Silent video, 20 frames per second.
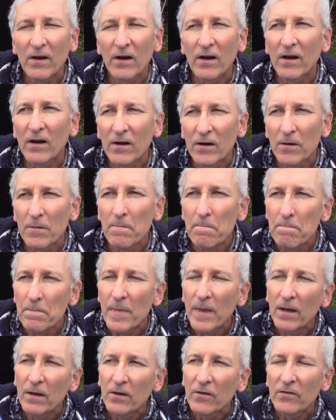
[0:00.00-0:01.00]
um,
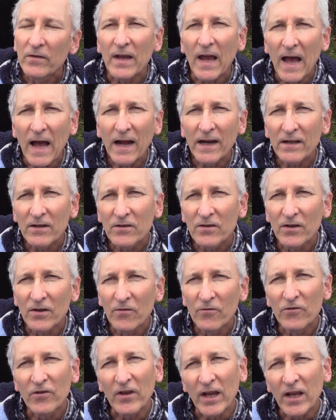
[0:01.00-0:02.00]
the
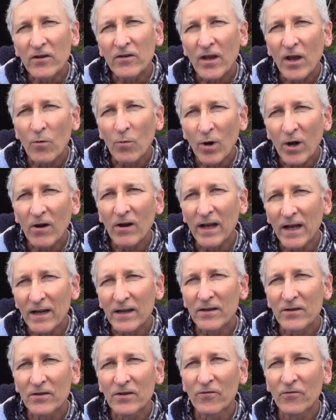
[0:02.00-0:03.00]
additives, the anti-wear
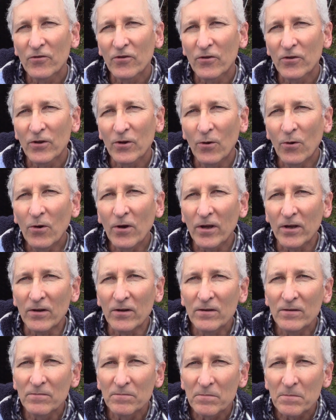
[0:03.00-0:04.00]
additives in the
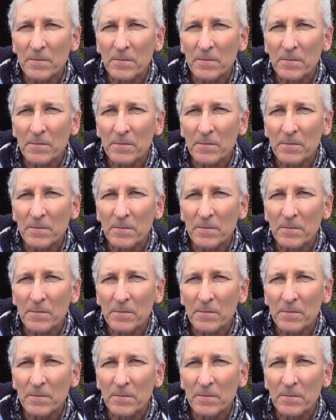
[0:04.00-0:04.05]
oil